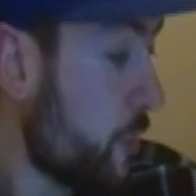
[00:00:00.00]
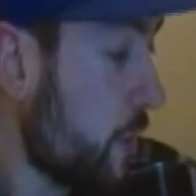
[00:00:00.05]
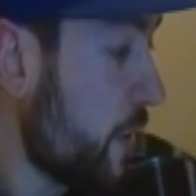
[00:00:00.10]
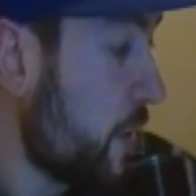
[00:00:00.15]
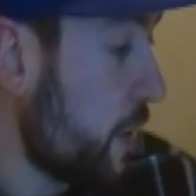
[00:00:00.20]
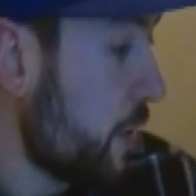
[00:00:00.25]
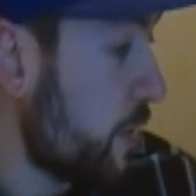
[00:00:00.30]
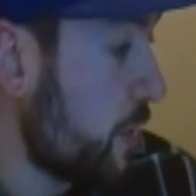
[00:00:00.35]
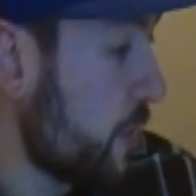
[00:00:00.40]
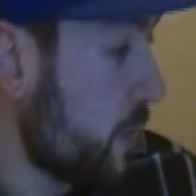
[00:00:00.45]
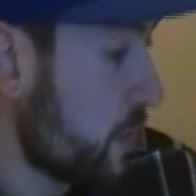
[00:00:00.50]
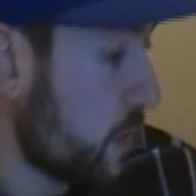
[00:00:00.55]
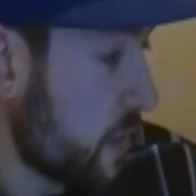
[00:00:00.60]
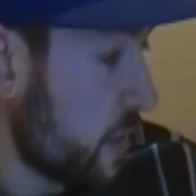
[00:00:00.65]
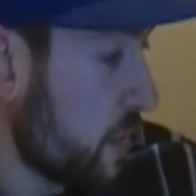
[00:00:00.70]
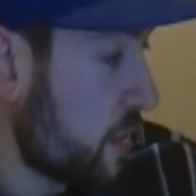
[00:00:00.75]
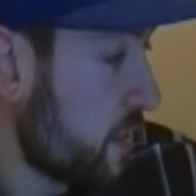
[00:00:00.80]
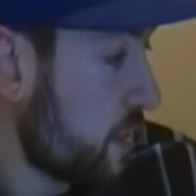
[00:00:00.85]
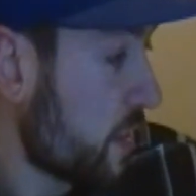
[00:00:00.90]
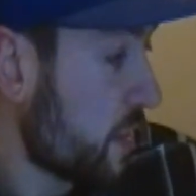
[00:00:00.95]

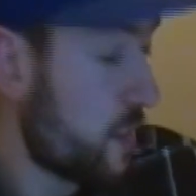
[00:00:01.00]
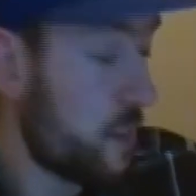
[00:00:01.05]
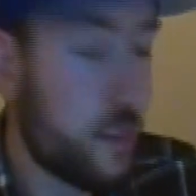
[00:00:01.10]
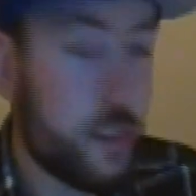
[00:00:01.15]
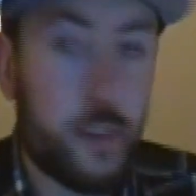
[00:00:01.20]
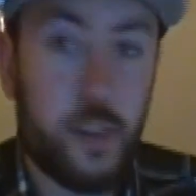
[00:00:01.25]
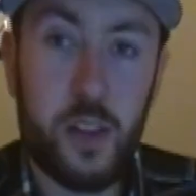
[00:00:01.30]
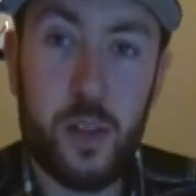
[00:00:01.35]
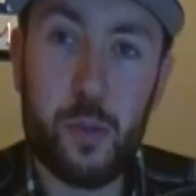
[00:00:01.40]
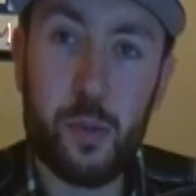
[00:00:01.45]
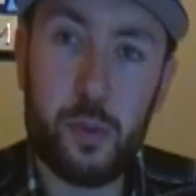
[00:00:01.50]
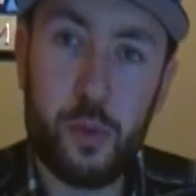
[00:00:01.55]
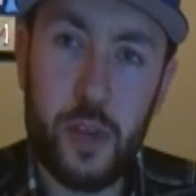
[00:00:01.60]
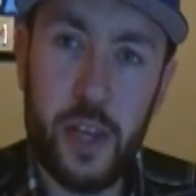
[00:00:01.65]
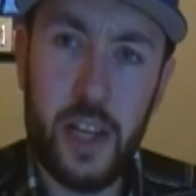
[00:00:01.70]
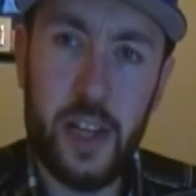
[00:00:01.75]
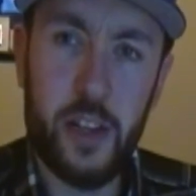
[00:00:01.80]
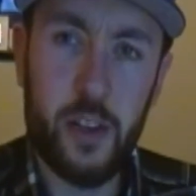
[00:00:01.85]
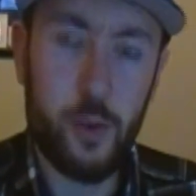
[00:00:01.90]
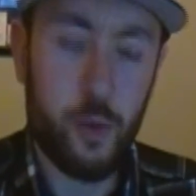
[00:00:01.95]
JRDiehl96 here with a
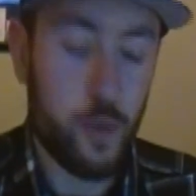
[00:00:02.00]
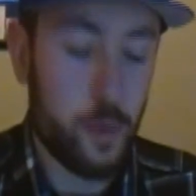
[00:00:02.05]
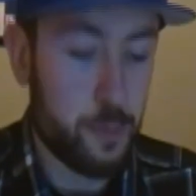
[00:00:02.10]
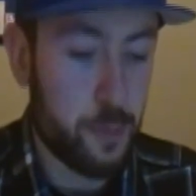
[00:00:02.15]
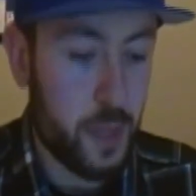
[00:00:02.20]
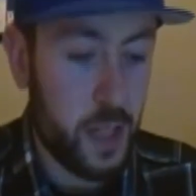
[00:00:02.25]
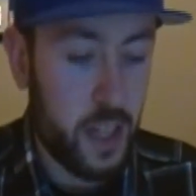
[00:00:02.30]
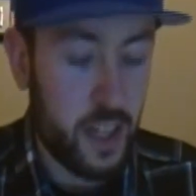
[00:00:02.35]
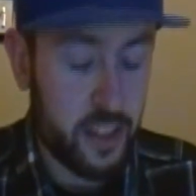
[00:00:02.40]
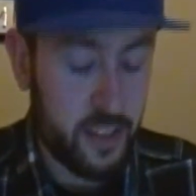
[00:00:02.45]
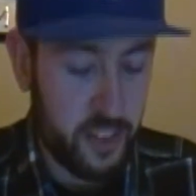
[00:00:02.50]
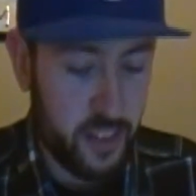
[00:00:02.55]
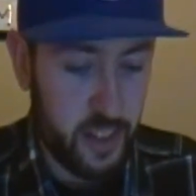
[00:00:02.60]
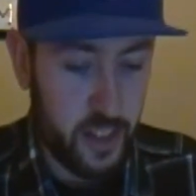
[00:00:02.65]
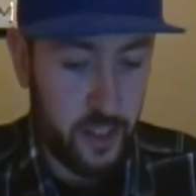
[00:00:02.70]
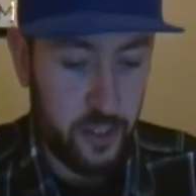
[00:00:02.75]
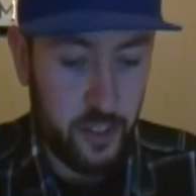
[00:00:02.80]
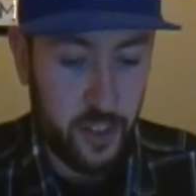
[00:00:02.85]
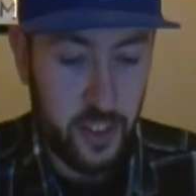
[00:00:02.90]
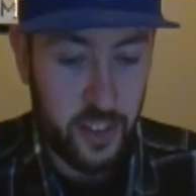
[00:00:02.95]
brand new
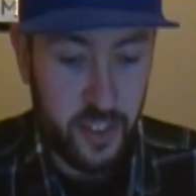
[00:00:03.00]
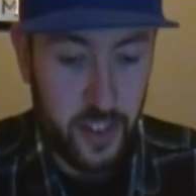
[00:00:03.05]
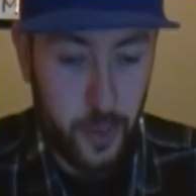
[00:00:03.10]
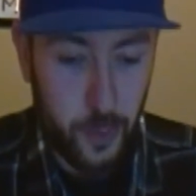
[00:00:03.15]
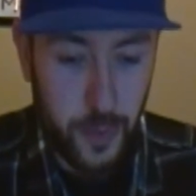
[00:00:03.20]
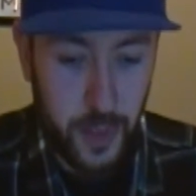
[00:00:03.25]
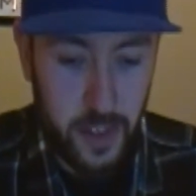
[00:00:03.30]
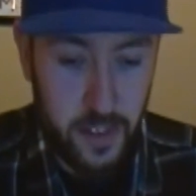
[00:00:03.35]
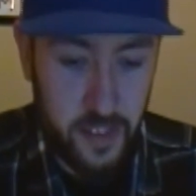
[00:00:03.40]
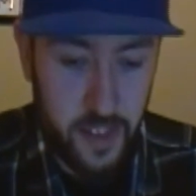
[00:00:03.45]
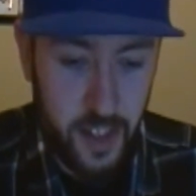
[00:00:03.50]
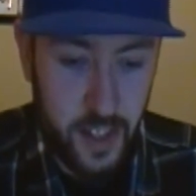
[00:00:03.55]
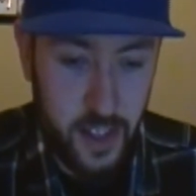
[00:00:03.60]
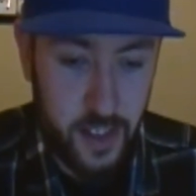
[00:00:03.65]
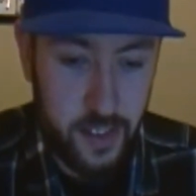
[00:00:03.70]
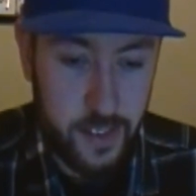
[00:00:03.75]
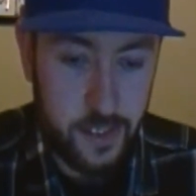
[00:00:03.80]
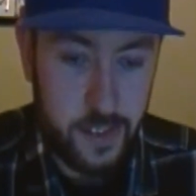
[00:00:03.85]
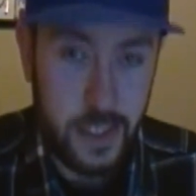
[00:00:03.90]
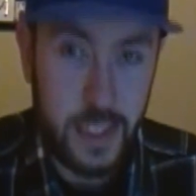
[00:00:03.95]
unboxing. As you can tell by the
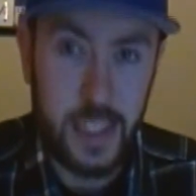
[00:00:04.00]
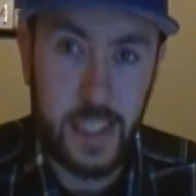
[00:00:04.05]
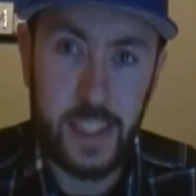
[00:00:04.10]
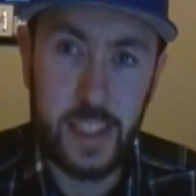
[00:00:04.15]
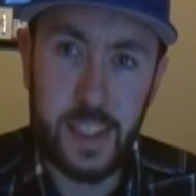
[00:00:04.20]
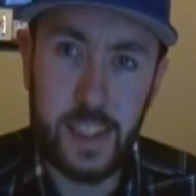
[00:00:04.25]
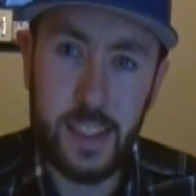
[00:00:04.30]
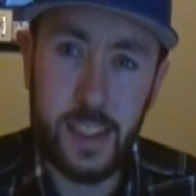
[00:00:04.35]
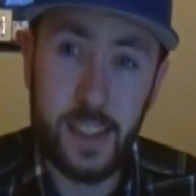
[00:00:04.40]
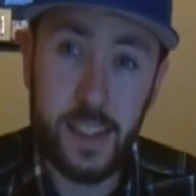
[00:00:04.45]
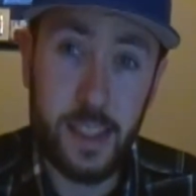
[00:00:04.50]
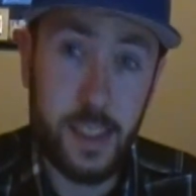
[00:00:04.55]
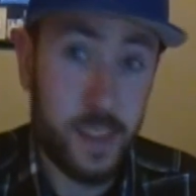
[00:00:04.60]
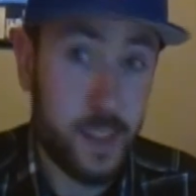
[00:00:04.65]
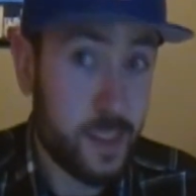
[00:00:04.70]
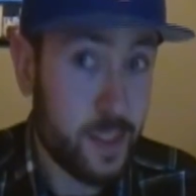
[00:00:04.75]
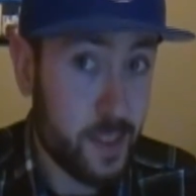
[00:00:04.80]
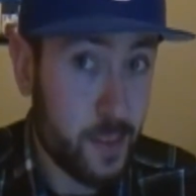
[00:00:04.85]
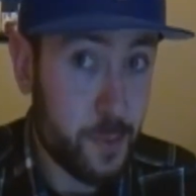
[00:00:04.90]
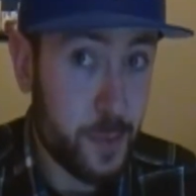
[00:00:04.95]
title, it's
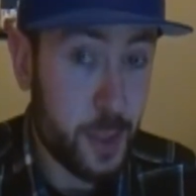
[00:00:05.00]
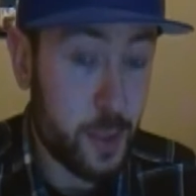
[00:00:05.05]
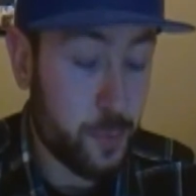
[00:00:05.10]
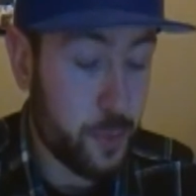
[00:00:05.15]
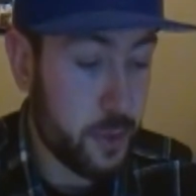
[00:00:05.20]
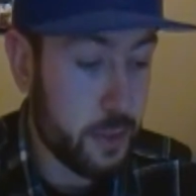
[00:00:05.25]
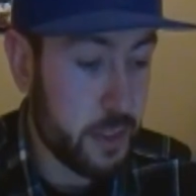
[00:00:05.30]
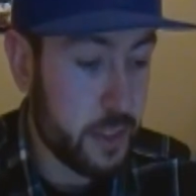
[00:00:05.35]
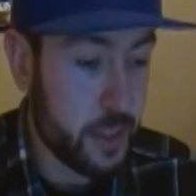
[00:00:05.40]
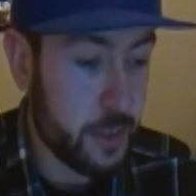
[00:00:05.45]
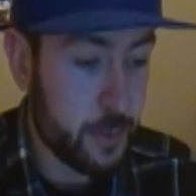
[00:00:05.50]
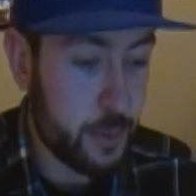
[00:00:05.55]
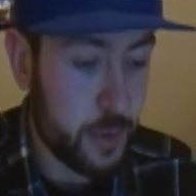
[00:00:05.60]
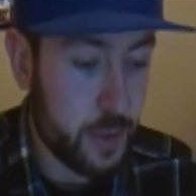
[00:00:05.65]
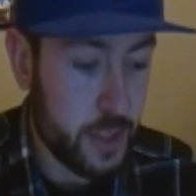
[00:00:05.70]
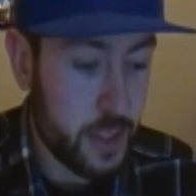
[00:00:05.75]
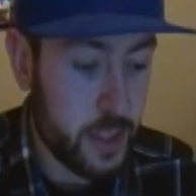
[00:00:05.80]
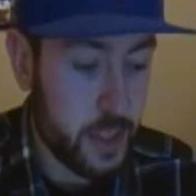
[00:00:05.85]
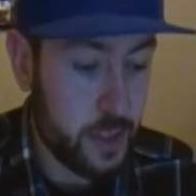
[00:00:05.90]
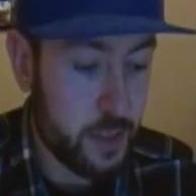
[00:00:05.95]
something completely
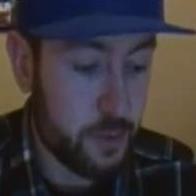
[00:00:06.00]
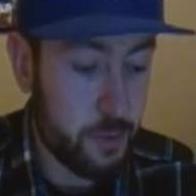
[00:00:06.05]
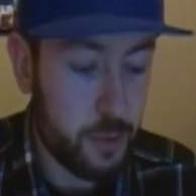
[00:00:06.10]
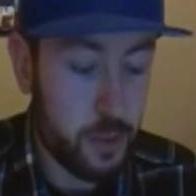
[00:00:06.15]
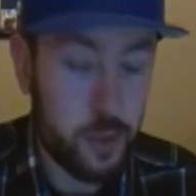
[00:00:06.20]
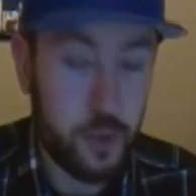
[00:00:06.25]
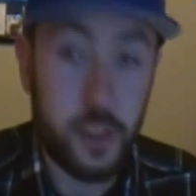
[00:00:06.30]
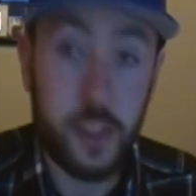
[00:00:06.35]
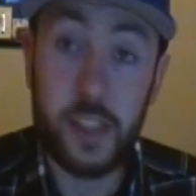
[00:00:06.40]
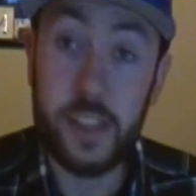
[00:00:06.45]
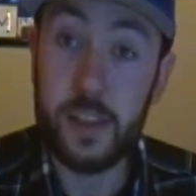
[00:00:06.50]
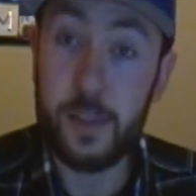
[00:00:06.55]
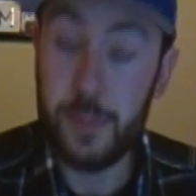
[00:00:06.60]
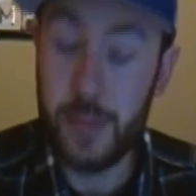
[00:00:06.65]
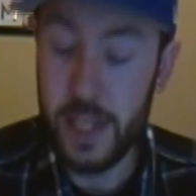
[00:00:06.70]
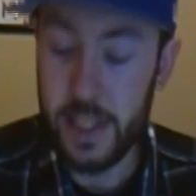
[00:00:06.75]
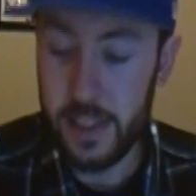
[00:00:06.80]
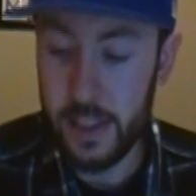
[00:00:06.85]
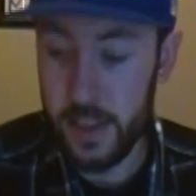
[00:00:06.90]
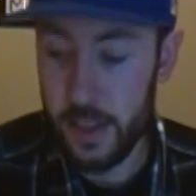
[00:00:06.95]
different and a little
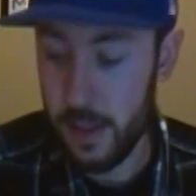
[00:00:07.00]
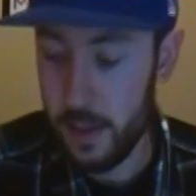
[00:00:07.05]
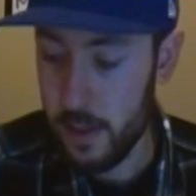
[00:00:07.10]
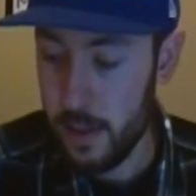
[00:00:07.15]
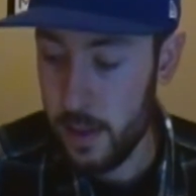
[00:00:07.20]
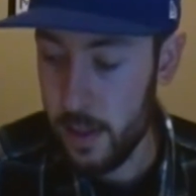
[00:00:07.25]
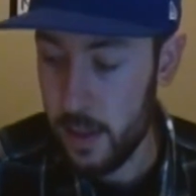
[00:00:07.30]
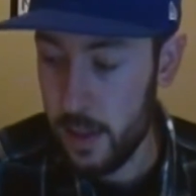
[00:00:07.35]
unexpected.